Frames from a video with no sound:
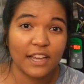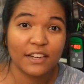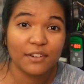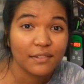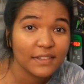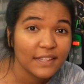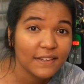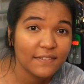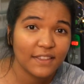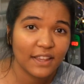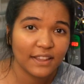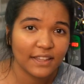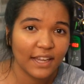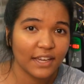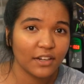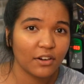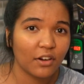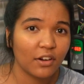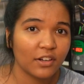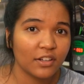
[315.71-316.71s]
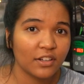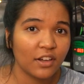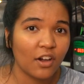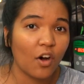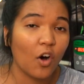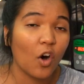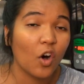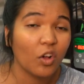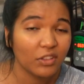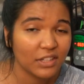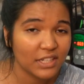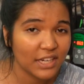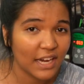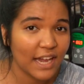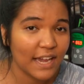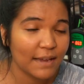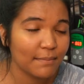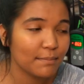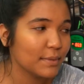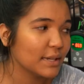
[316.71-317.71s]
I don't leave the light on all the
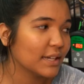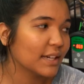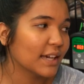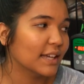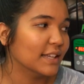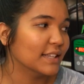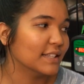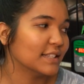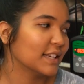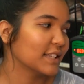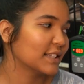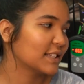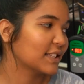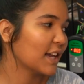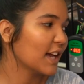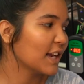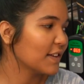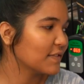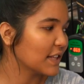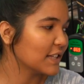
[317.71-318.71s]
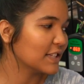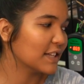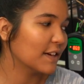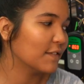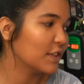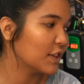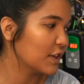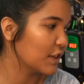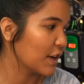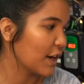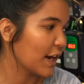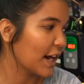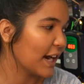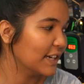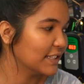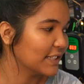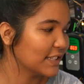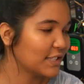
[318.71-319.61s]
time because it's kind of sensitive to their eyes.